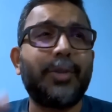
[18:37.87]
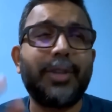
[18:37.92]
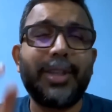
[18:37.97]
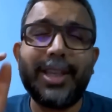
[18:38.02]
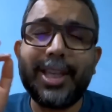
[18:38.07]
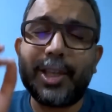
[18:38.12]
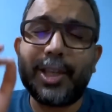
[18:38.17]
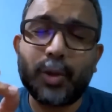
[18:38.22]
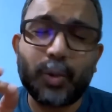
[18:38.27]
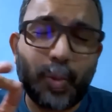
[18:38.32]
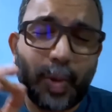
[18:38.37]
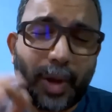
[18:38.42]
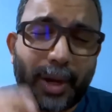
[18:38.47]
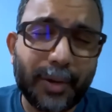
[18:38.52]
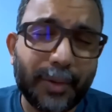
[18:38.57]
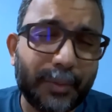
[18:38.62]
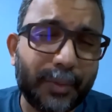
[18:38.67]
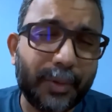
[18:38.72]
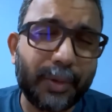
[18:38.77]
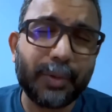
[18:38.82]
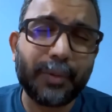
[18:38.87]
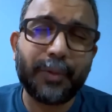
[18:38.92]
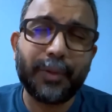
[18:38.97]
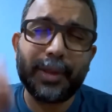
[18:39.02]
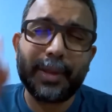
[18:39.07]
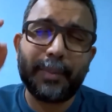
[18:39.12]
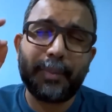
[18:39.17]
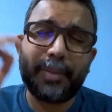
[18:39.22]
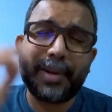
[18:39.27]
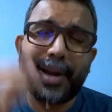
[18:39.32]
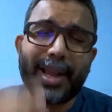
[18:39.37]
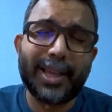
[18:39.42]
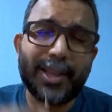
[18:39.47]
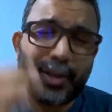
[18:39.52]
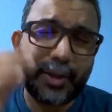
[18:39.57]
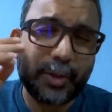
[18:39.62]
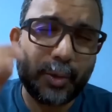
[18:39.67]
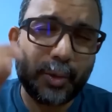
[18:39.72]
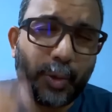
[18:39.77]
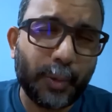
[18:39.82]
to each one of you for the
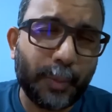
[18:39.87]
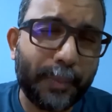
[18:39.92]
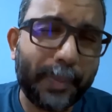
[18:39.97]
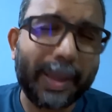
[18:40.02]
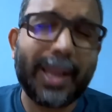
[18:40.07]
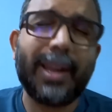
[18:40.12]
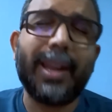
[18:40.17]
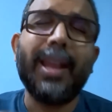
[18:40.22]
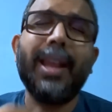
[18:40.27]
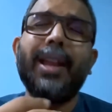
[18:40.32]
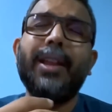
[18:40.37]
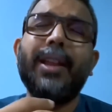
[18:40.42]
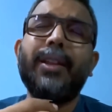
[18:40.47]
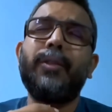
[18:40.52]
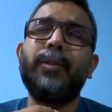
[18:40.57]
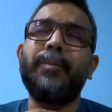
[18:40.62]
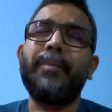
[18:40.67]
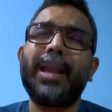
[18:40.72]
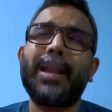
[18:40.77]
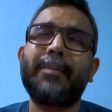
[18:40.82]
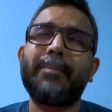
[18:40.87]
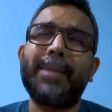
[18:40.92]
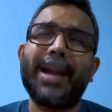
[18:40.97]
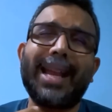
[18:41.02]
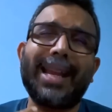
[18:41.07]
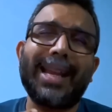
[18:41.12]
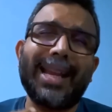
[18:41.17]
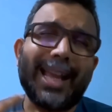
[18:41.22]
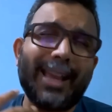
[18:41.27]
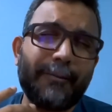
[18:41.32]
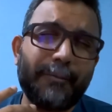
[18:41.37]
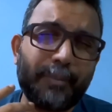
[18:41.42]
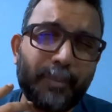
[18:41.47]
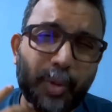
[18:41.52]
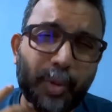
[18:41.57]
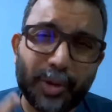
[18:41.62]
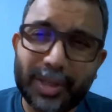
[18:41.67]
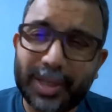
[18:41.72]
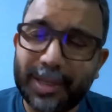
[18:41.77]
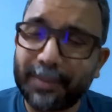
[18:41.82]
price you pay to make my life
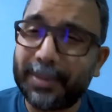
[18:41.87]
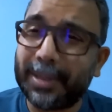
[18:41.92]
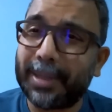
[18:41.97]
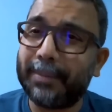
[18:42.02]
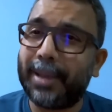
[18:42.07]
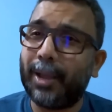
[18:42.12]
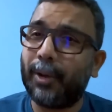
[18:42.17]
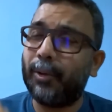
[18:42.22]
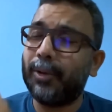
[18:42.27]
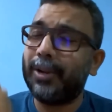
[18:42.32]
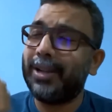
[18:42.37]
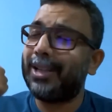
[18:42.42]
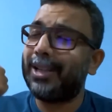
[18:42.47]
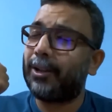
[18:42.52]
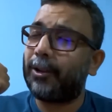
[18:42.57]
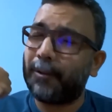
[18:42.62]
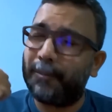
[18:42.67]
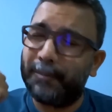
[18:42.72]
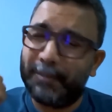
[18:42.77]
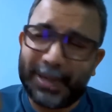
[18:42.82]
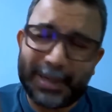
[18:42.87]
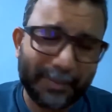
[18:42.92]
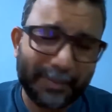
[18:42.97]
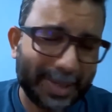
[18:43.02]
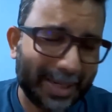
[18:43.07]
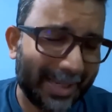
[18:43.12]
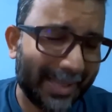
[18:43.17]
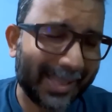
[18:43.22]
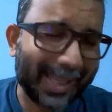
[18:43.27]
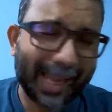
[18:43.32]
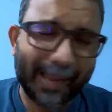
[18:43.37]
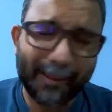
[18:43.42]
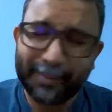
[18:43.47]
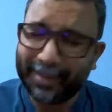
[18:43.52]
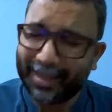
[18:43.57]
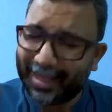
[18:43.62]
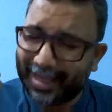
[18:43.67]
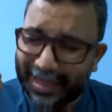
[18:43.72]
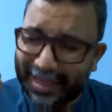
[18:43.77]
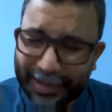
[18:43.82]
possible. My only commitment is I'm
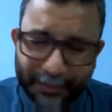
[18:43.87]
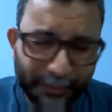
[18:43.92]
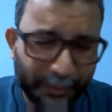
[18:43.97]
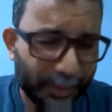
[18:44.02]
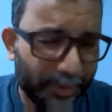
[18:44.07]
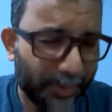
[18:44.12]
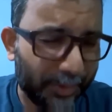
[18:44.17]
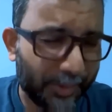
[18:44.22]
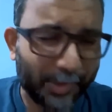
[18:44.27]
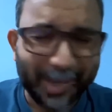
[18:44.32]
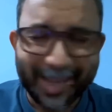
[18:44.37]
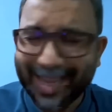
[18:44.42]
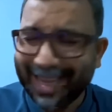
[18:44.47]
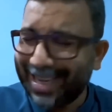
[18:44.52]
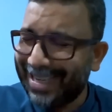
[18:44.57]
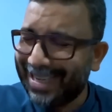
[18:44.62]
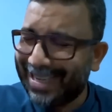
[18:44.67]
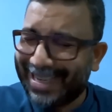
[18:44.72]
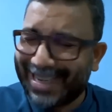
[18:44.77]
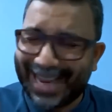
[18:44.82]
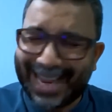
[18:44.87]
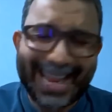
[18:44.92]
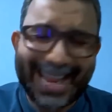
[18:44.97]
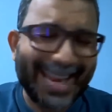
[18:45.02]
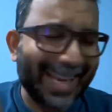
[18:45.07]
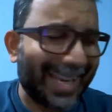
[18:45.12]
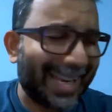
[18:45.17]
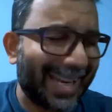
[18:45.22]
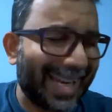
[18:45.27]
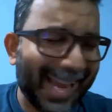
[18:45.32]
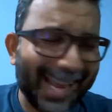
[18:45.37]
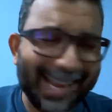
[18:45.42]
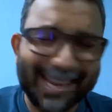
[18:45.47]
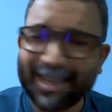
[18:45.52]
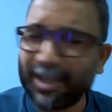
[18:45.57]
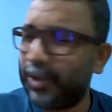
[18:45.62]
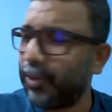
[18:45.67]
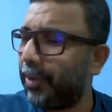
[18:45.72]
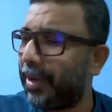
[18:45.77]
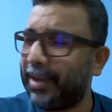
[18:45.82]
here for you day,
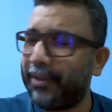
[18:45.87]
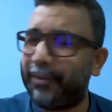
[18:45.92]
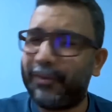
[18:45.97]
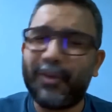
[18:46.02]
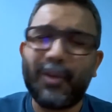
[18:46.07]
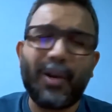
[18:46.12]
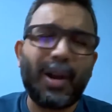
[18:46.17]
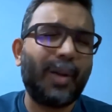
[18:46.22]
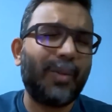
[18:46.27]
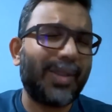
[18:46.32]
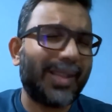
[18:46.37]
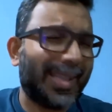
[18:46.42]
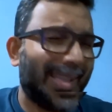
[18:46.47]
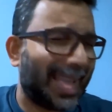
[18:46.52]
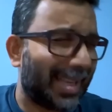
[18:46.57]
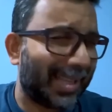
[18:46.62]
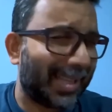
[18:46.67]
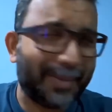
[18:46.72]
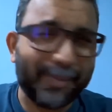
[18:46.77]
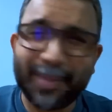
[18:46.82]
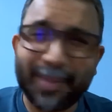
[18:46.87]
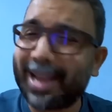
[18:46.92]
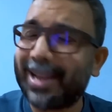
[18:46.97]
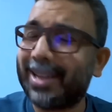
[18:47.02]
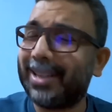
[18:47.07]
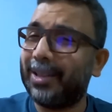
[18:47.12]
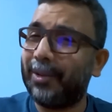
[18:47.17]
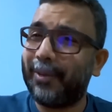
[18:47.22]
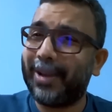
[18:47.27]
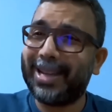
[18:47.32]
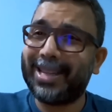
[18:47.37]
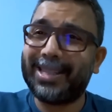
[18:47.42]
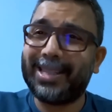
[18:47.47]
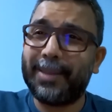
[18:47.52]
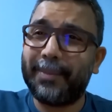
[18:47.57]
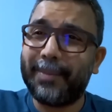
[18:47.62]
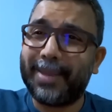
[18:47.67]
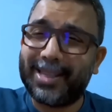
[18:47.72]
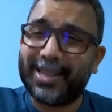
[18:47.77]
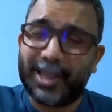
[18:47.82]
night, 24 hours, doesn't matter. The
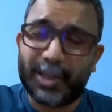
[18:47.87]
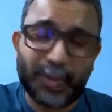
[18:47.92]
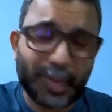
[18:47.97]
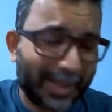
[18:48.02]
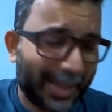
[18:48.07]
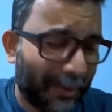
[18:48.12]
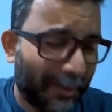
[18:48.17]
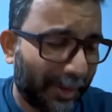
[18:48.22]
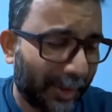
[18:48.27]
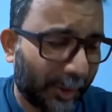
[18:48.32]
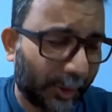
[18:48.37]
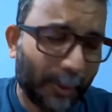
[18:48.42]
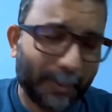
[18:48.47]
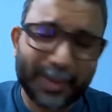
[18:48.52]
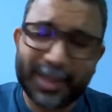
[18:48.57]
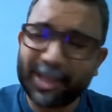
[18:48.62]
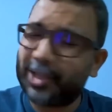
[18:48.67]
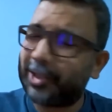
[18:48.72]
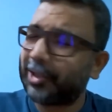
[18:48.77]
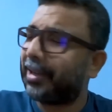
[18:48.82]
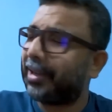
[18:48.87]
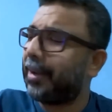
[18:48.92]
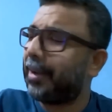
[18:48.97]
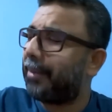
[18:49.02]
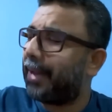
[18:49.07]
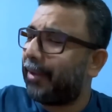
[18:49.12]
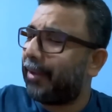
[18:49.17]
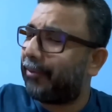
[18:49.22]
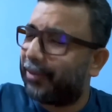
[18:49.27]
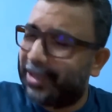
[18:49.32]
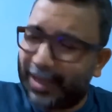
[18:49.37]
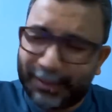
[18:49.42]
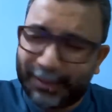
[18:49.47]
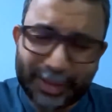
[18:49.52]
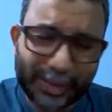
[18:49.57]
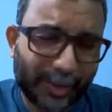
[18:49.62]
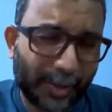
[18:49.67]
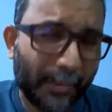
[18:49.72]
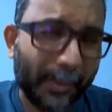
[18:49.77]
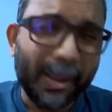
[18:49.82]
Wednesday message will never stop. Instagram Live will never
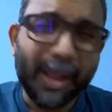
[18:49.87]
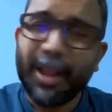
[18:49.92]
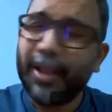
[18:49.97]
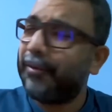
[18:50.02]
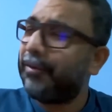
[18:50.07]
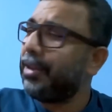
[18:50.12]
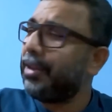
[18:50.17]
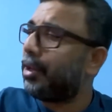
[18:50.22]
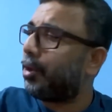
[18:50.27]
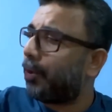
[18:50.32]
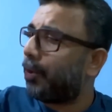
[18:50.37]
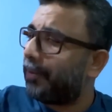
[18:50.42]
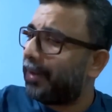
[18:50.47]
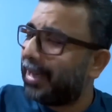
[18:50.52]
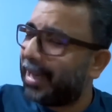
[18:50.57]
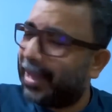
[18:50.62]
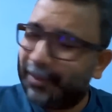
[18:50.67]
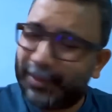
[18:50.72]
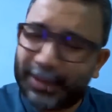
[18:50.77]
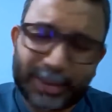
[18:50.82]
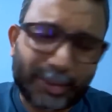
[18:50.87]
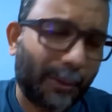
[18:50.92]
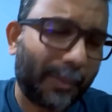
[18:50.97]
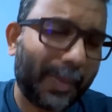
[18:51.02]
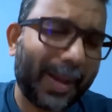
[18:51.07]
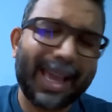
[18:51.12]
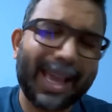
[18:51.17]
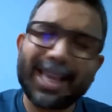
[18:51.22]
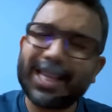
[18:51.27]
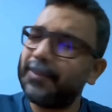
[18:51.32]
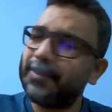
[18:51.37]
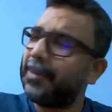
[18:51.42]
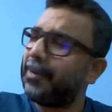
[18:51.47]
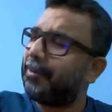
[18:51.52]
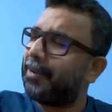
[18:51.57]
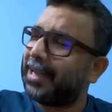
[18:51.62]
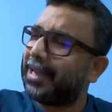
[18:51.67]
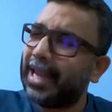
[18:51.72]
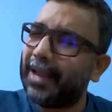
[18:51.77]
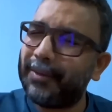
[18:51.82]
stop. VCon will never stop. ISB
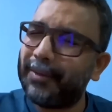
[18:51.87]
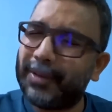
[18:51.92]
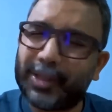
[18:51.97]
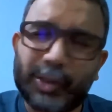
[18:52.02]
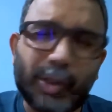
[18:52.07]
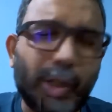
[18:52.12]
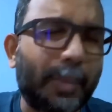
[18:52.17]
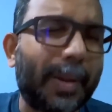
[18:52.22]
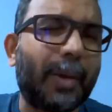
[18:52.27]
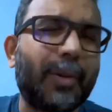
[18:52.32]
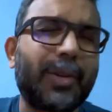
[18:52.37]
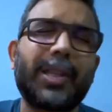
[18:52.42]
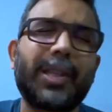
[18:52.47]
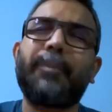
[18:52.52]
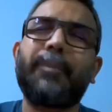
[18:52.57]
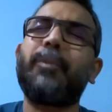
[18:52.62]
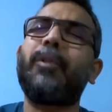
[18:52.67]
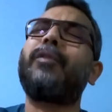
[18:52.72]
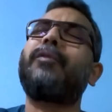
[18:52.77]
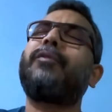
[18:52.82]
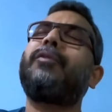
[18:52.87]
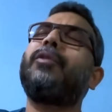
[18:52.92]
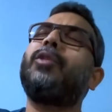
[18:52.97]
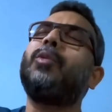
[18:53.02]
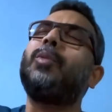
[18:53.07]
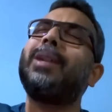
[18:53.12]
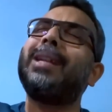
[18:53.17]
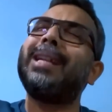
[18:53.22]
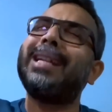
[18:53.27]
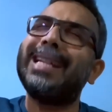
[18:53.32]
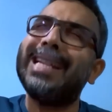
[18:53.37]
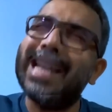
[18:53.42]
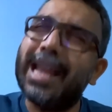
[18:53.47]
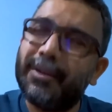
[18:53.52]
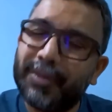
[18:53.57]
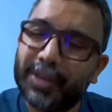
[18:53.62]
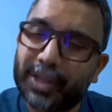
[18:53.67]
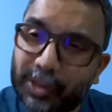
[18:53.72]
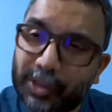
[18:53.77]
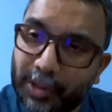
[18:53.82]
will never stop. Our support for you will
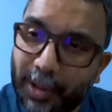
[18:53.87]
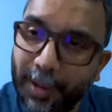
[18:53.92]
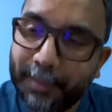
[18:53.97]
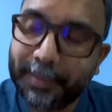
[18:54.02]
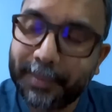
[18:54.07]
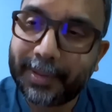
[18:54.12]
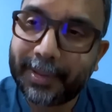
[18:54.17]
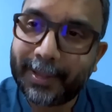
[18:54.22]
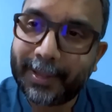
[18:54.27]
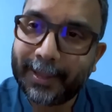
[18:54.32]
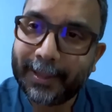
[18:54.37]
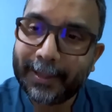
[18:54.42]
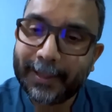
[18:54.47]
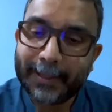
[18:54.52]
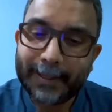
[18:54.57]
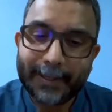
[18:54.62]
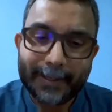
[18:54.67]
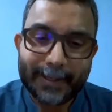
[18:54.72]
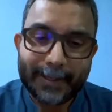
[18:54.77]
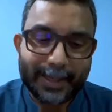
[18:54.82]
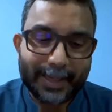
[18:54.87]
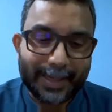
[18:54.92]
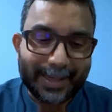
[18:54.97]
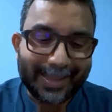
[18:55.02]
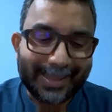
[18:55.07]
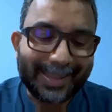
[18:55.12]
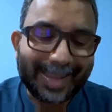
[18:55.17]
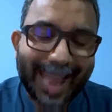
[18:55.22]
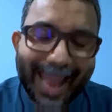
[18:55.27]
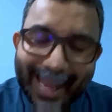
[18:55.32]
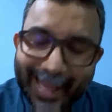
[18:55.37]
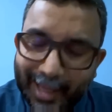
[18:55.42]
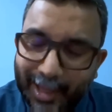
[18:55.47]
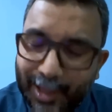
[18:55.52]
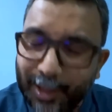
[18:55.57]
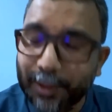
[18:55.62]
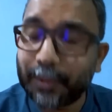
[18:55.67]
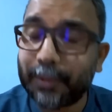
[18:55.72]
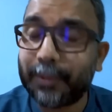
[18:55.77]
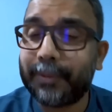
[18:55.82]
never stop.
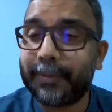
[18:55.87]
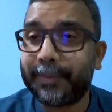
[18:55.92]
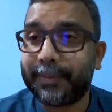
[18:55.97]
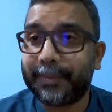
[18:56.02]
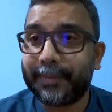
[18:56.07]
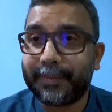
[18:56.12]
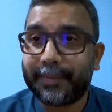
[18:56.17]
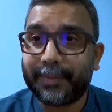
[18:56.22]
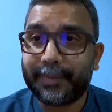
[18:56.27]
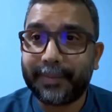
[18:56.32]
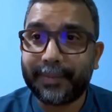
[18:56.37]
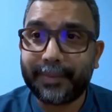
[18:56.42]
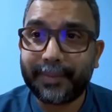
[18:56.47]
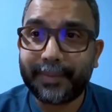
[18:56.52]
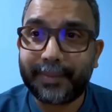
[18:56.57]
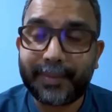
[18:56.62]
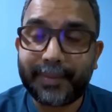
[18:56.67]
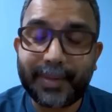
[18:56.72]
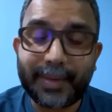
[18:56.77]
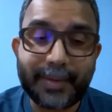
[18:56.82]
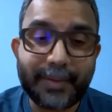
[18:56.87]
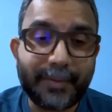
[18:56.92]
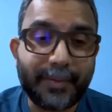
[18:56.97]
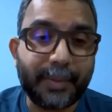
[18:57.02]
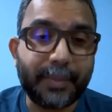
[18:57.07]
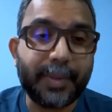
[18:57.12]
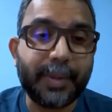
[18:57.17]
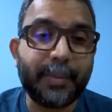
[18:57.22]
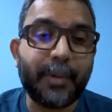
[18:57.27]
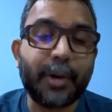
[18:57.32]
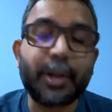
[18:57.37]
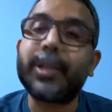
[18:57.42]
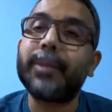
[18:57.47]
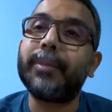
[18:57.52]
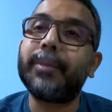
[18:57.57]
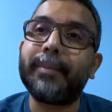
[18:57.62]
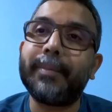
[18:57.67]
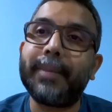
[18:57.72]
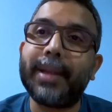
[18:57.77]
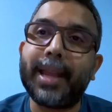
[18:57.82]
Thank you from the
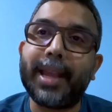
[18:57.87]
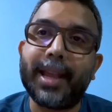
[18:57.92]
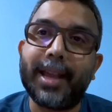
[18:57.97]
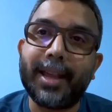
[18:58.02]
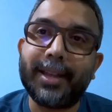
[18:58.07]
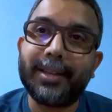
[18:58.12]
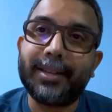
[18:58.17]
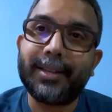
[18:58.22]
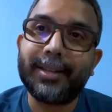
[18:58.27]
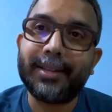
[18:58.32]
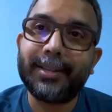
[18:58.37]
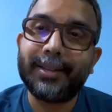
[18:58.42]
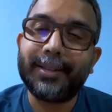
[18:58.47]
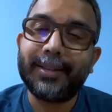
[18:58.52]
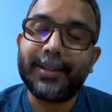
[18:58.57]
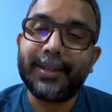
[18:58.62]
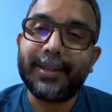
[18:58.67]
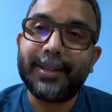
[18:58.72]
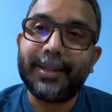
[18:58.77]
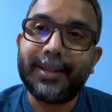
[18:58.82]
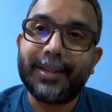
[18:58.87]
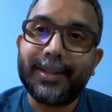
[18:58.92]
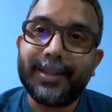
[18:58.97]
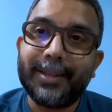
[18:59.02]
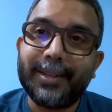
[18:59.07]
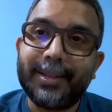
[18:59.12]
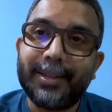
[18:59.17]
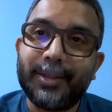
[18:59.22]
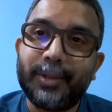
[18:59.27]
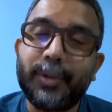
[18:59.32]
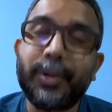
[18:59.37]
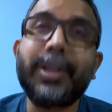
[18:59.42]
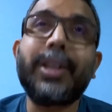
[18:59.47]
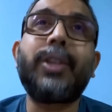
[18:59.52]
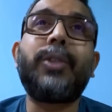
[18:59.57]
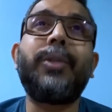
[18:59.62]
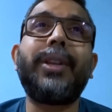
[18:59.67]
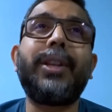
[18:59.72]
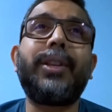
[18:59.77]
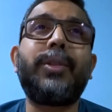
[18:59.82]
bottom of my heart.
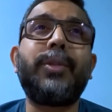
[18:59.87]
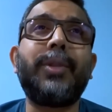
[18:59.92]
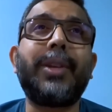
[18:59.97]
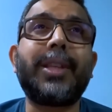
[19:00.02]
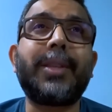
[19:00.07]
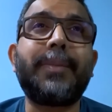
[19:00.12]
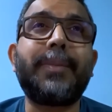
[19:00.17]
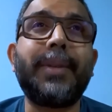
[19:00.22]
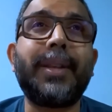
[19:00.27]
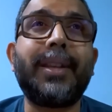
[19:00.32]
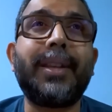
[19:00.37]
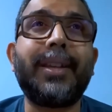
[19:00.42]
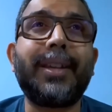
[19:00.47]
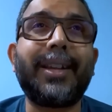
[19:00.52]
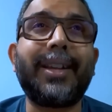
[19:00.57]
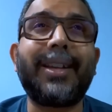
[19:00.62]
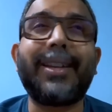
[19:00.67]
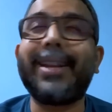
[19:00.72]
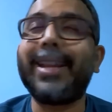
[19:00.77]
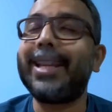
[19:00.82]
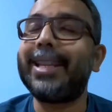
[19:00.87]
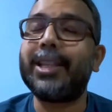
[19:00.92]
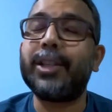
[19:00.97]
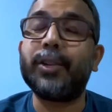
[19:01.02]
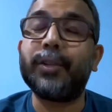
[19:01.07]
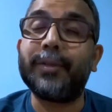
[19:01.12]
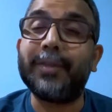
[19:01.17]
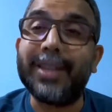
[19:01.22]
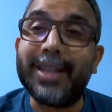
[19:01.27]
2022 has been a great year of